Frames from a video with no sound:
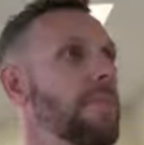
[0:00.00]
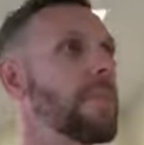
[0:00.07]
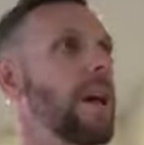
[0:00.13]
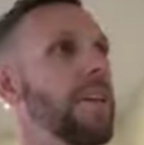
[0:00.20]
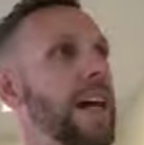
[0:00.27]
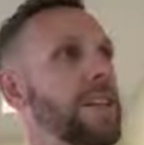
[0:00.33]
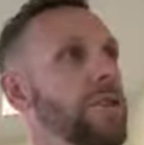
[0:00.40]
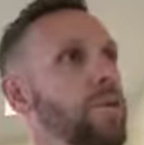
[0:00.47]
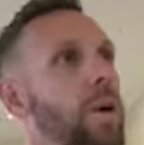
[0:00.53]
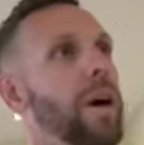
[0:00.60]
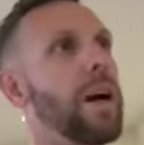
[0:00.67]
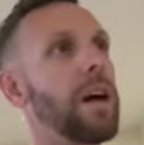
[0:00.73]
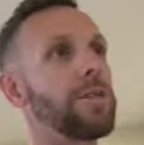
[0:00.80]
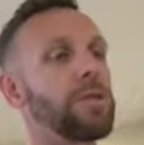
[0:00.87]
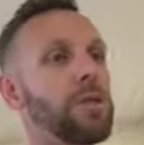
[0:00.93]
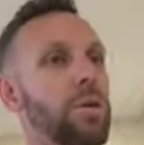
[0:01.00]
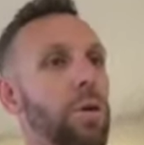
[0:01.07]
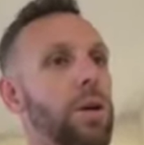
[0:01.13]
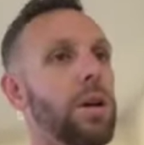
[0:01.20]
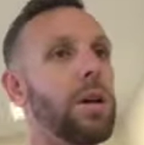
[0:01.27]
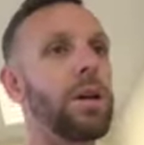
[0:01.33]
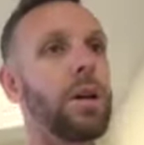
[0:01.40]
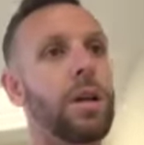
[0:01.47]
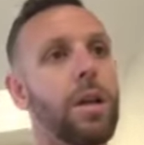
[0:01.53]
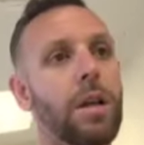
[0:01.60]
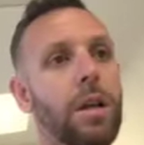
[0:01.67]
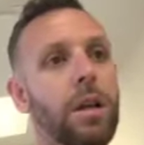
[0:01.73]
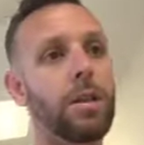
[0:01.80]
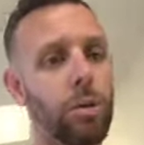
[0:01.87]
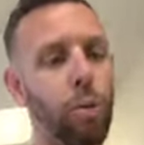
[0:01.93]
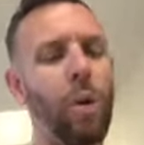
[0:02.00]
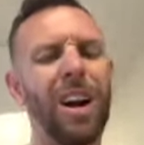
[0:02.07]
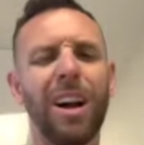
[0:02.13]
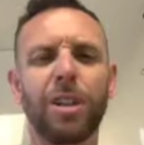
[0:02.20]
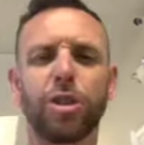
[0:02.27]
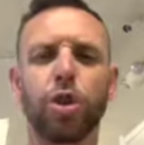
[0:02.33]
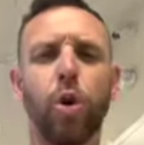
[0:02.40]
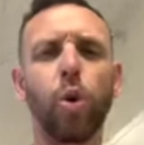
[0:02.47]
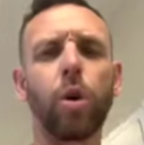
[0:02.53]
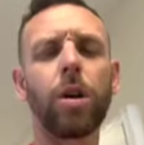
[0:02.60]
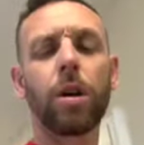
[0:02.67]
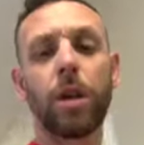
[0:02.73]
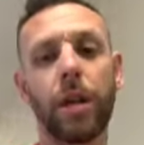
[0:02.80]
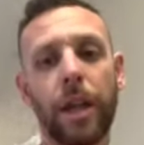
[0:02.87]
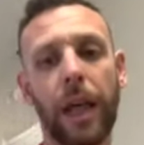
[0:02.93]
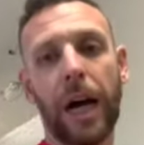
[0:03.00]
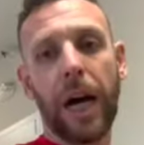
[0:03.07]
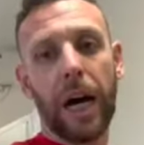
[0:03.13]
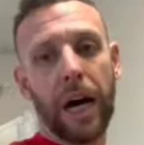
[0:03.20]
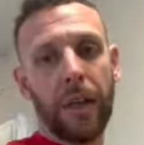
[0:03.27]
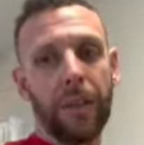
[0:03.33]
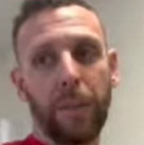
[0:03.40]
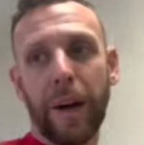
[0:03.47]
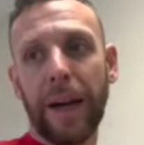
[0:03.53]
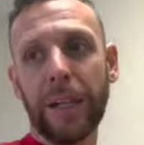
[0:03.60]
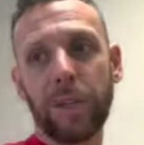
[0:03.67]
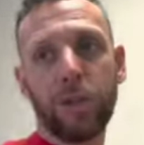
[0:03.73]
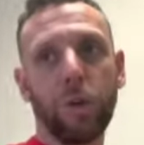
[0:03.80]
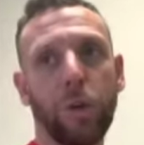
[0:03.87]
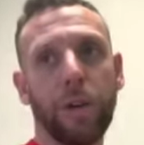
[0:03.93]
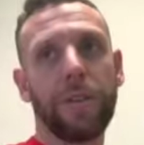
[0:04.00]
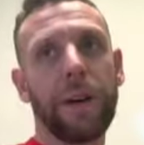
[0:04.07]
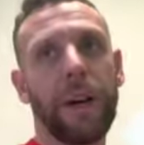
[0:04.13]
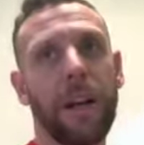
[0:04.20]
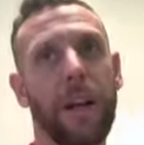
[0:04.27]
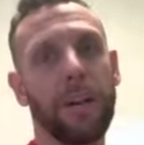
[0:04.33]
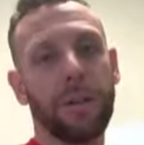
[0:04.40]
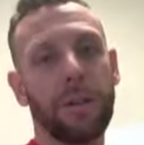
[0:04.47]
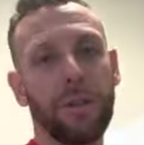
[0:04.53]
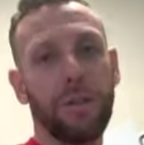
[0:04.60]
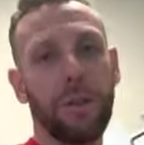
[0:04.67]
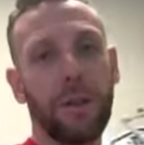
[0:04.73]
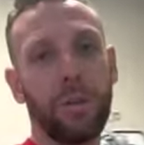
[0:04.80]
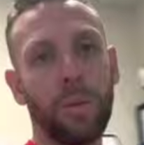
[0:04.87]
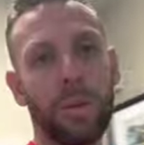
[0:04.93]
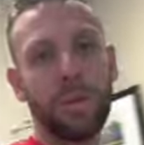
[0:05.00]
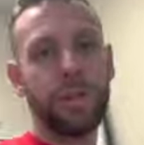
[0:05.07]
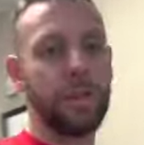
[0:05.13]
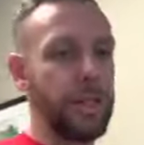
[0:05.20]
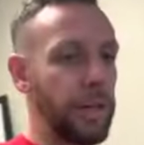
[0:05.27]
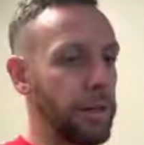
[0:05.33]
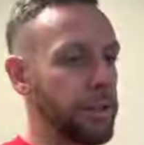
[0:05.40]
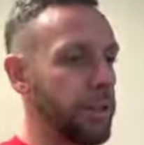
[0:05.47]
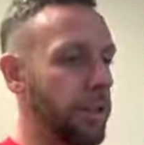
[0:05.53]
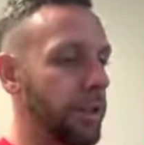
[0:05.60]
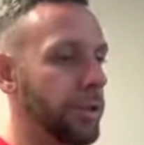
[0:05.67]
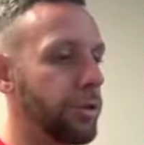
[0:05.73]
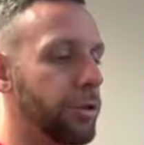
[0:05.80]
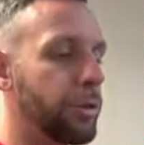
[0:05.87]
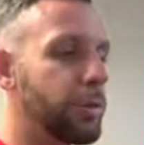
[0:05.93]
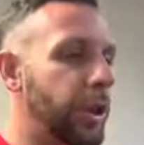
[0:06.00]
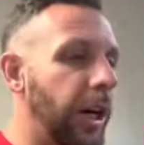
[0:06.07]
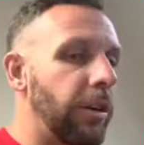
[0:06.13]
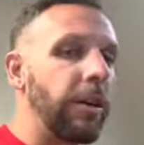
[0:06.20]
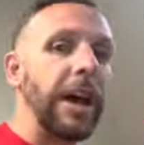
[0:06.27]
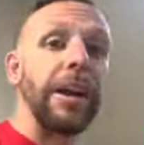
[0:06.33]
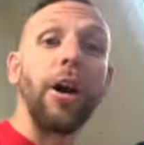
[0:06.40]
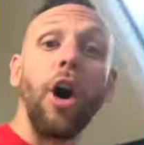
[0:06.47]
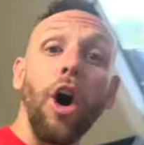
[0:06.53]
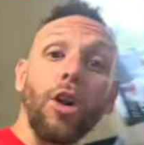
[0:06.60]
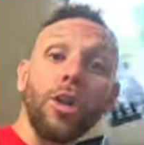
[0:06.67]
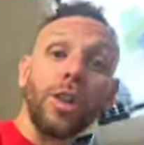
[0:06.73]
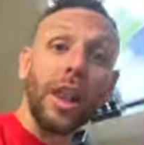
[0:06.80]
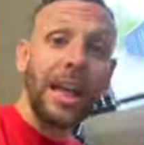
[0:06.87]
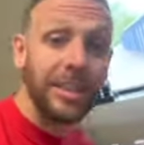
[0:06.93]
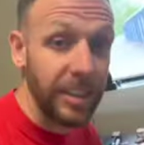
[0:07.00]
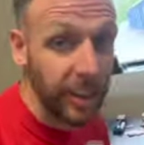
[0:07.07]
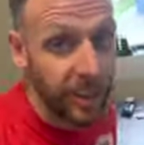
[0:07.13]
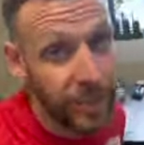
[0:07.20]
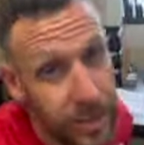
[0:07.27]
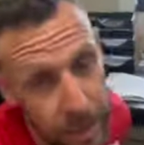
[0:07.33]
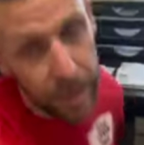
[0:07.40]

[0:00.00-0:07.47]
That's the warehouse tour. My story of how I got into the inflatable business, how I started a YouTube channel, and all the lessons